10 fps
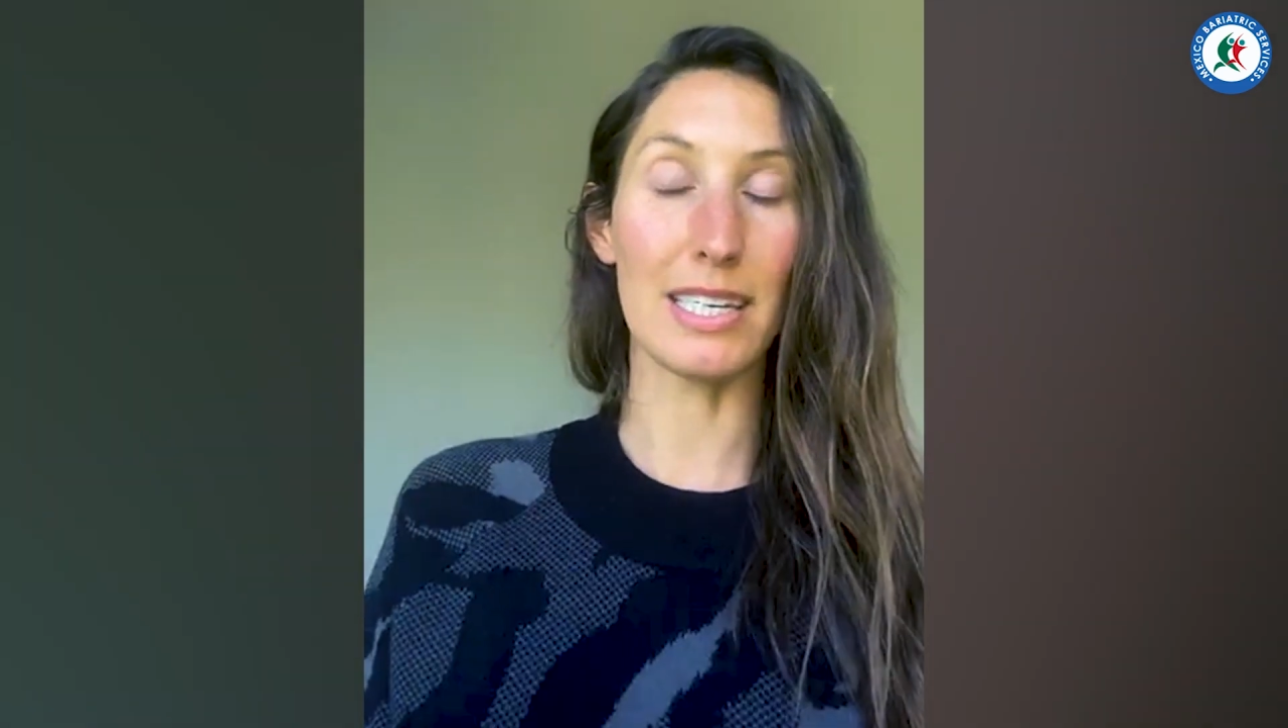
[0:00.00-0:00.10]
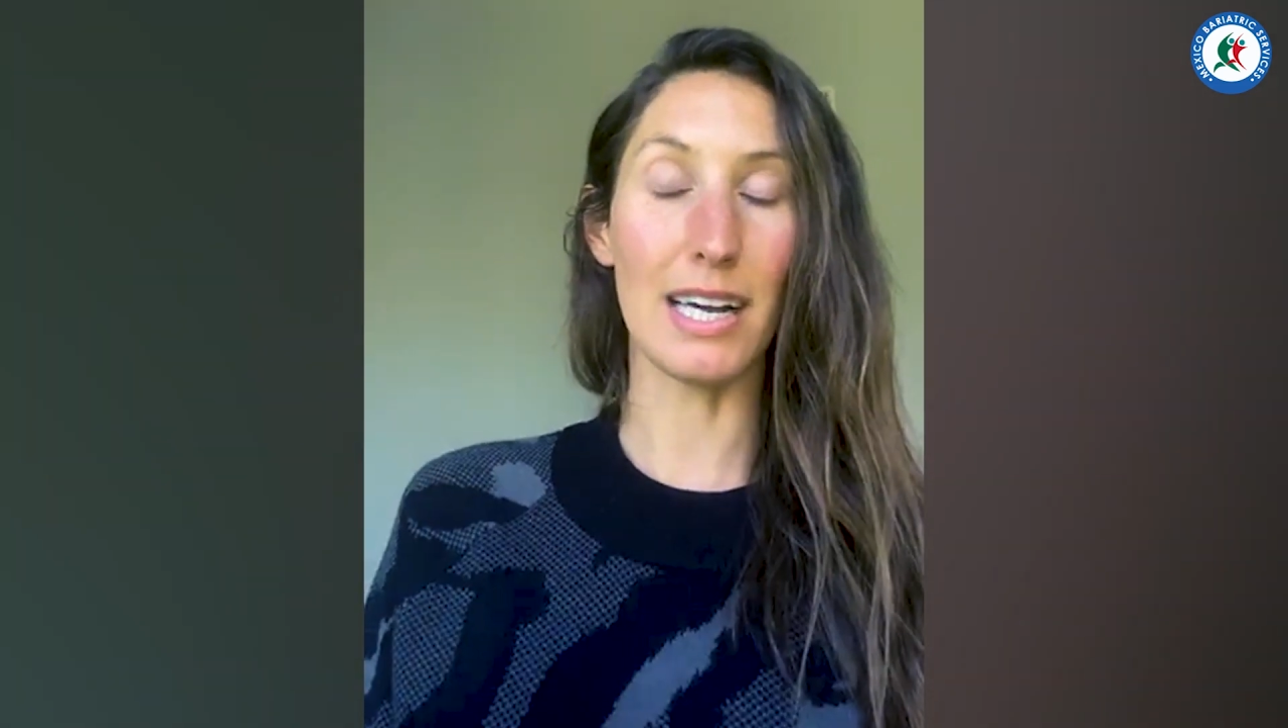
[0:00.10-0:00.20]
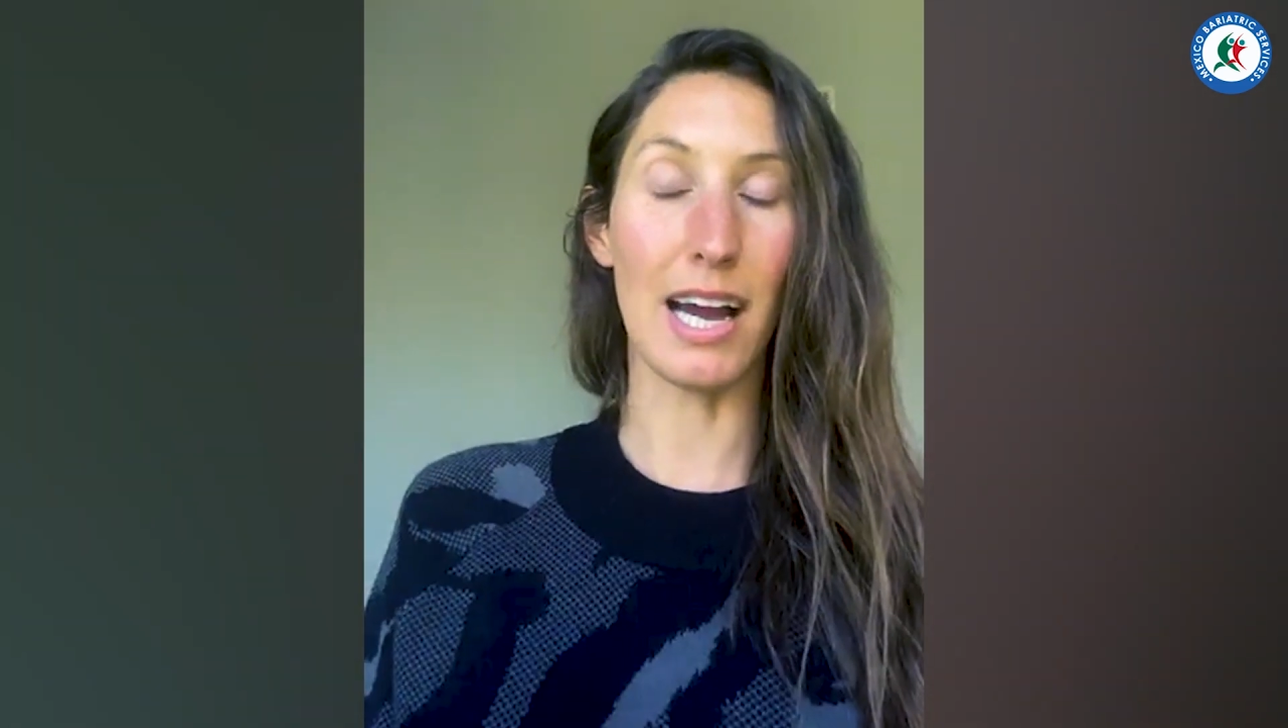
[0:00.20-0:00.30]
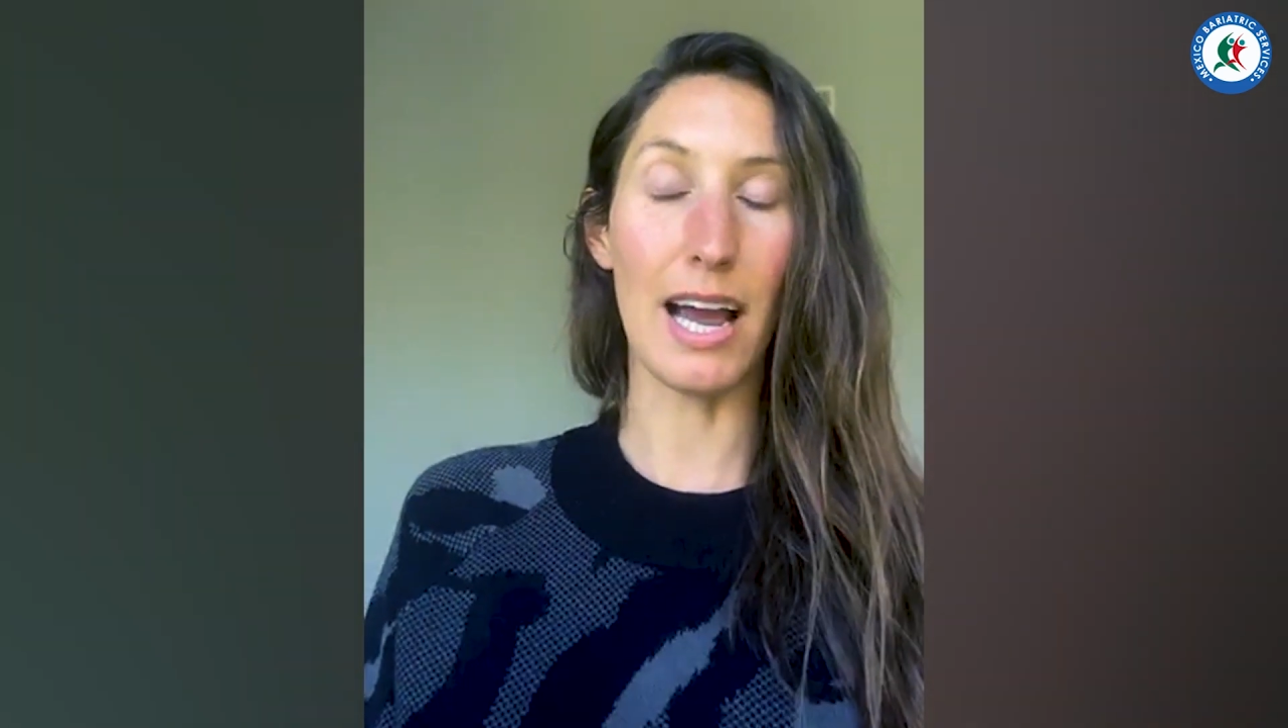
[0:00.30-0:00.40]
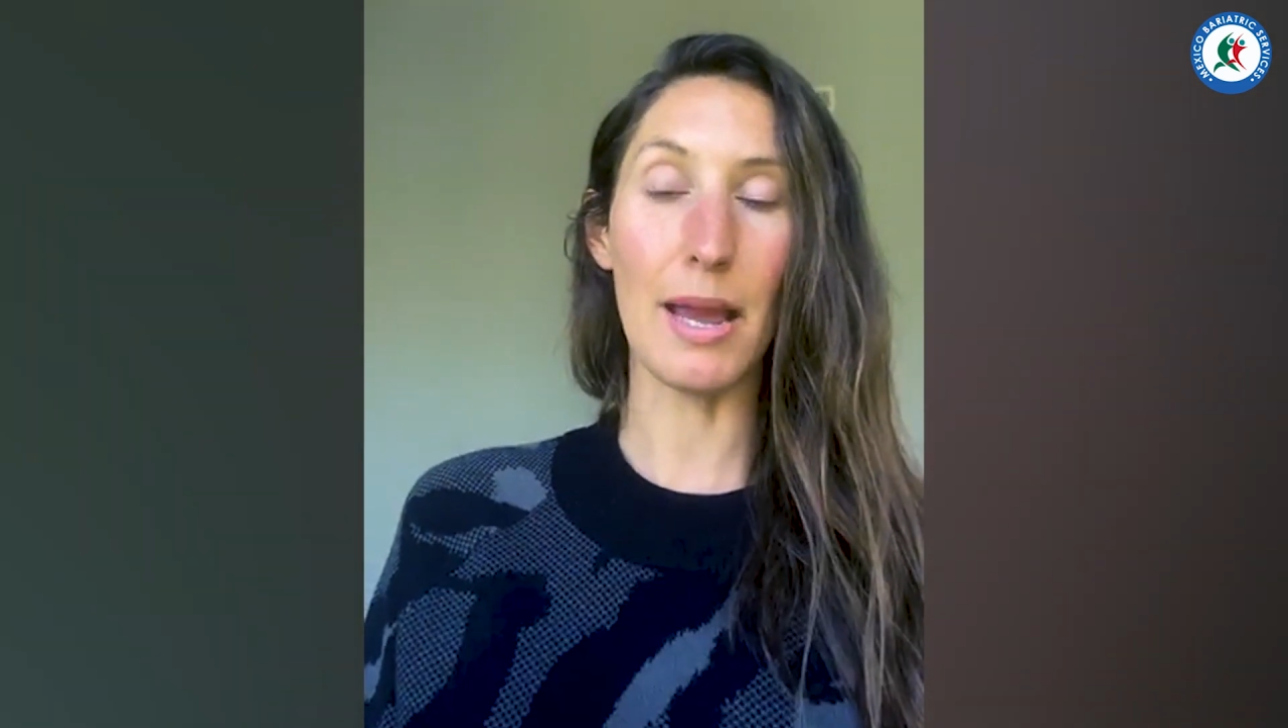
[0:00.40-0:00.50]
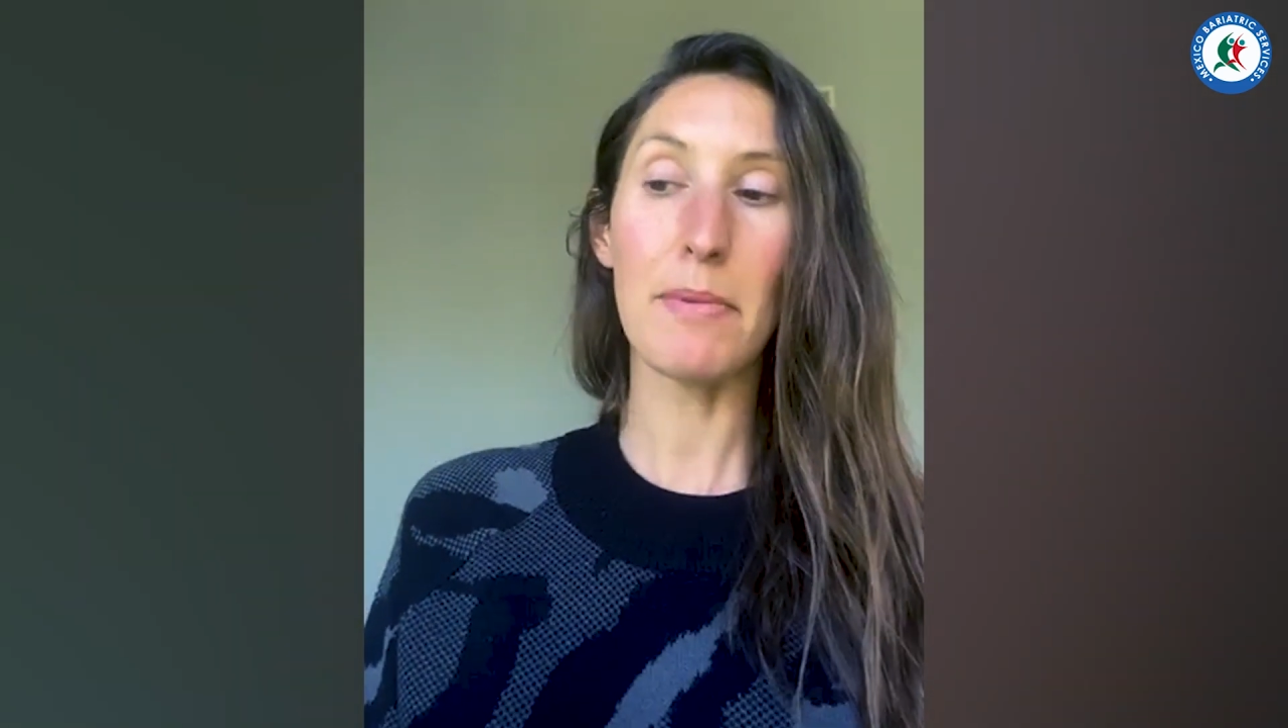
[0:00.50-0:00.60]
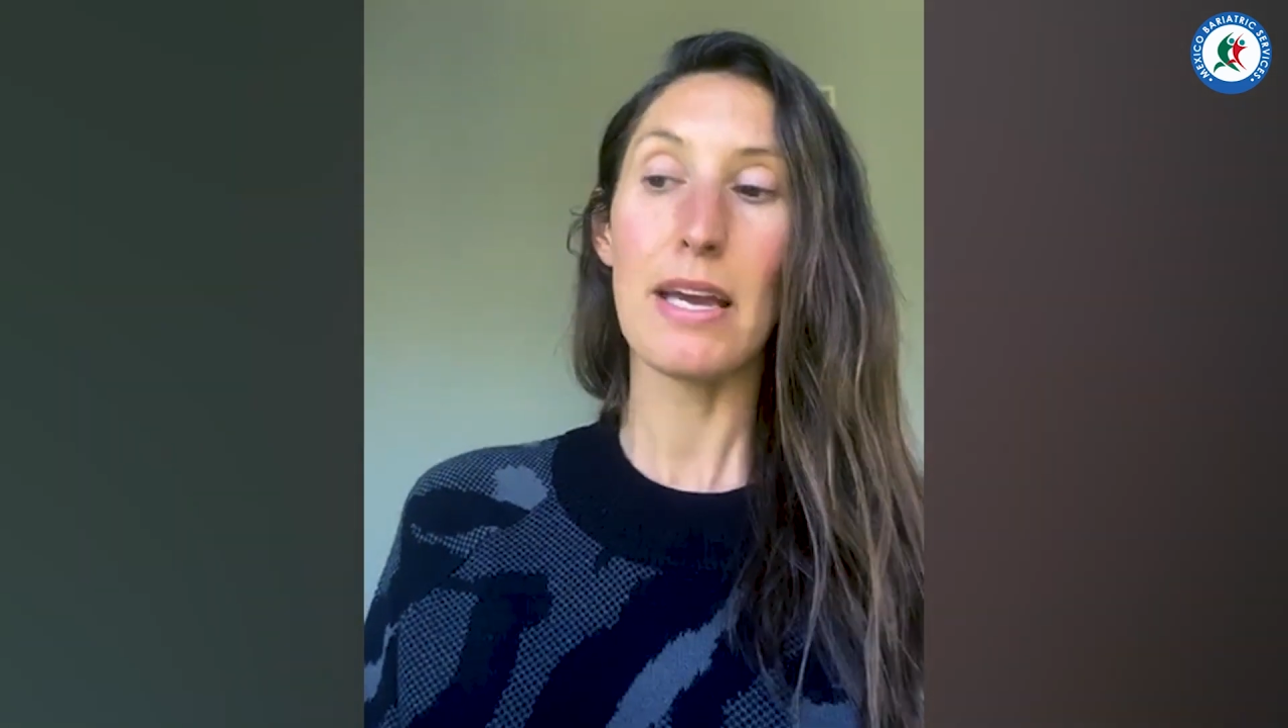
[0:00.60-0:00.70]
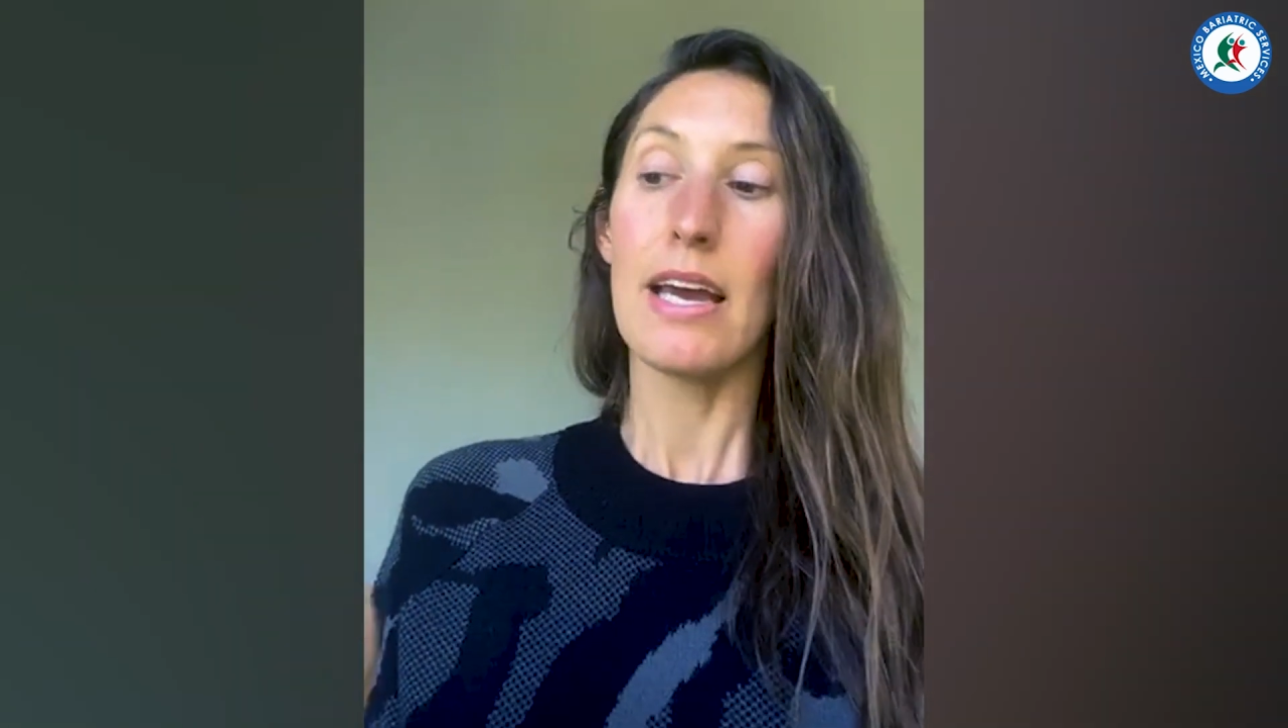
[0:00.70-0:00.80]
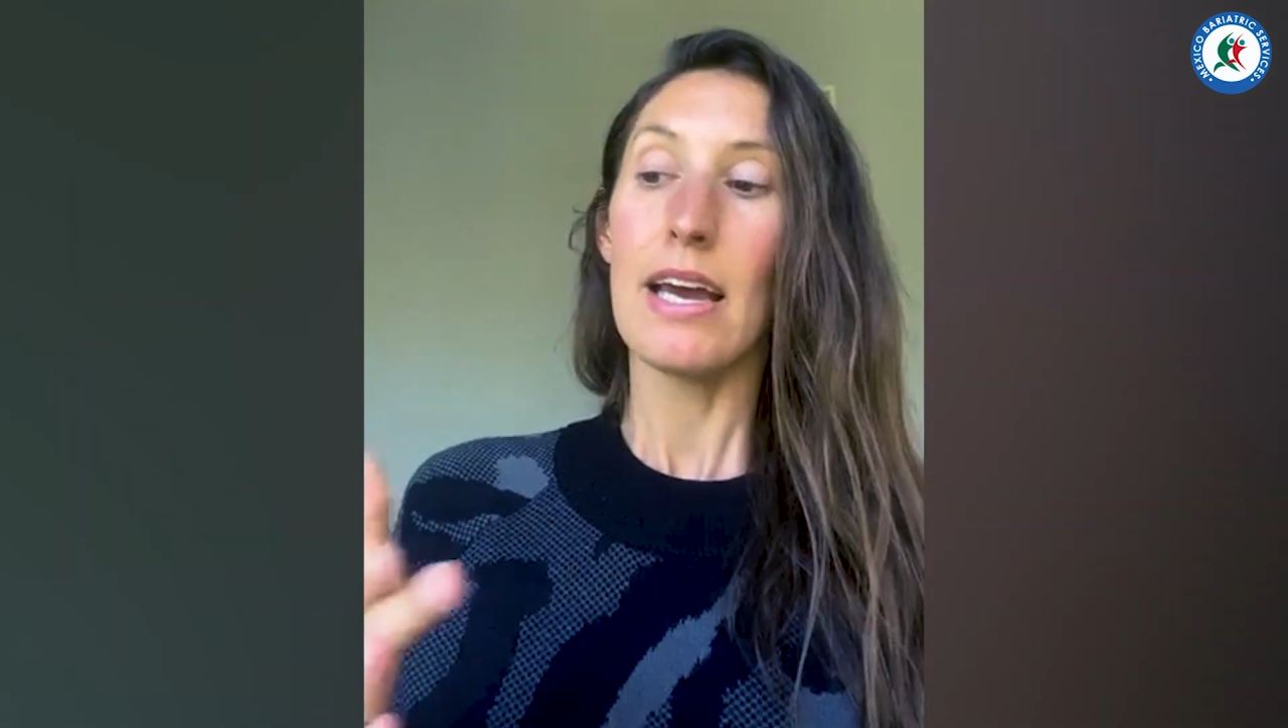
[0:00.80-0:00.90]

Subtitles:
a time.